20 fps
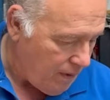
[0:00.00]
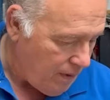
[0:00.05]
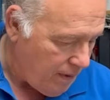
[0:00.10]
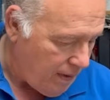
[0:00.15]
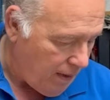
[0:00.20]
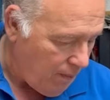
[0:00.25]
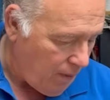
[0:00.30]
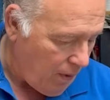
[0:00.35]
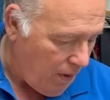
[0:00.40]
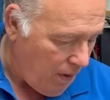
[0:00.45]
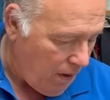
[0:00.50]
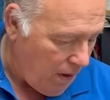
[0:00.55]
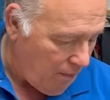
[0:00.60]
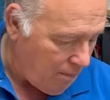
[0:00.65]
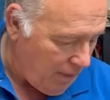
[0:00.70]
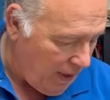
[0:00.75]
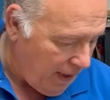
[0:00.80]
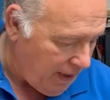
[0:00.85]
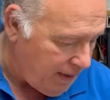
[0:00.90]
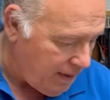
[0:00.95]
They were on
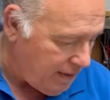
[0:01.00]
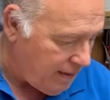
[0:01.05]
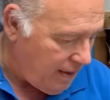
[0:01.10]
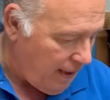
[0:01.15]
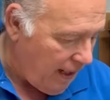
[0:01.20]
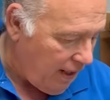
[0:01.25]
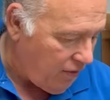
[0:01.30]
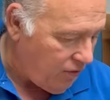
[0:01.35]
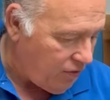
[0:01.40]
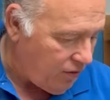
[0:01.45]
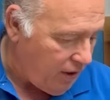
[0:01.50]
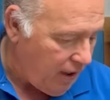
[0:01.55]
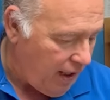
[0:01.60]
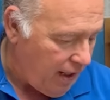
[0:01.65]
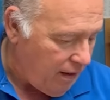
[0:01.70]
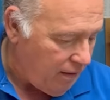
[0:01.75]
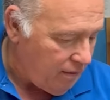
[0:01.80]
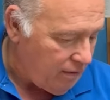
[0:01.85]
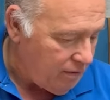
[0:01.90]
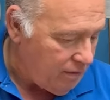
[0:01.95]
my desk
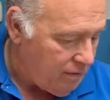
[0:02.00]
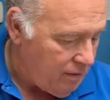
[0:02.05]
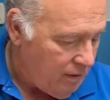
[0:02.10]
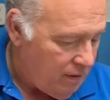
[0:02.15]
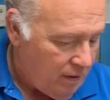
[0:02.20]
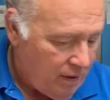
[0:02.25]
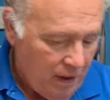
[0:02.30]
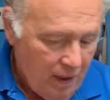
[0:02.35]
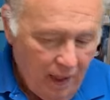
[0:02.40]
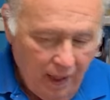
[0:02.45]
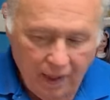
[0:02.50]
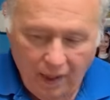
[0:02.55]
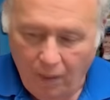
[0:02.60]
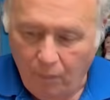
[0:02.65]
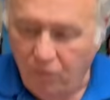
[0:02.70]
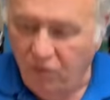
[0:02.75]
here. And I'm